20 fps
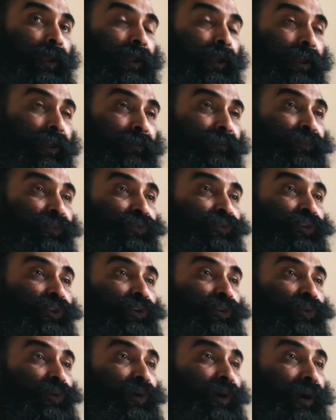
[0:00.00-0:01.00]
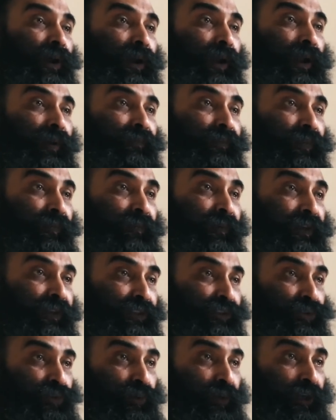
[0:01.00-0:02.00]
If you see yoga, everyone
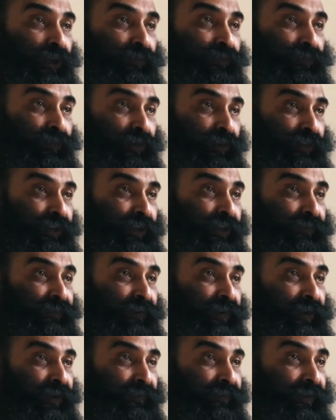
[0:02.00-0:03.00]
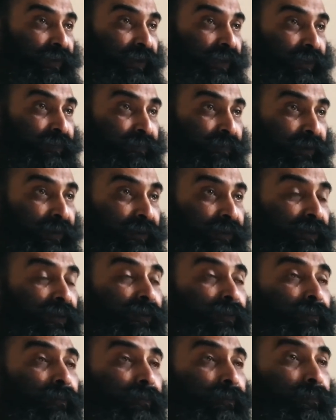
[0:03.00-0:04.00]
is looking for the different aspect.
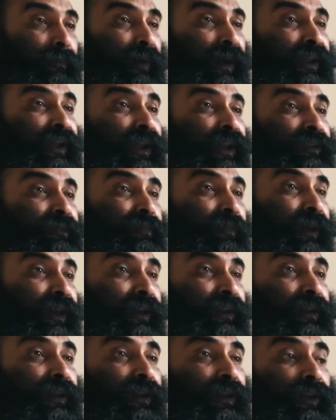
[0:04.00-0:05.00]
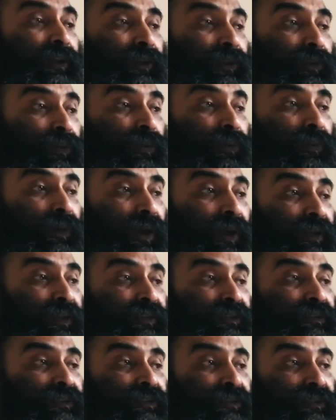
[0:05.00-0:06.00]
My aspect, yoga
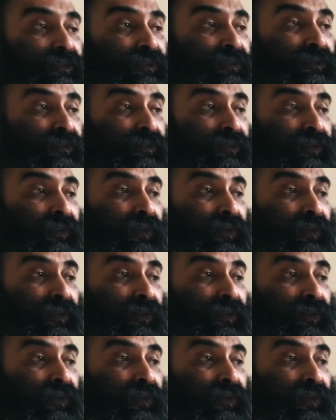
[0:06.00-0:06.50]
is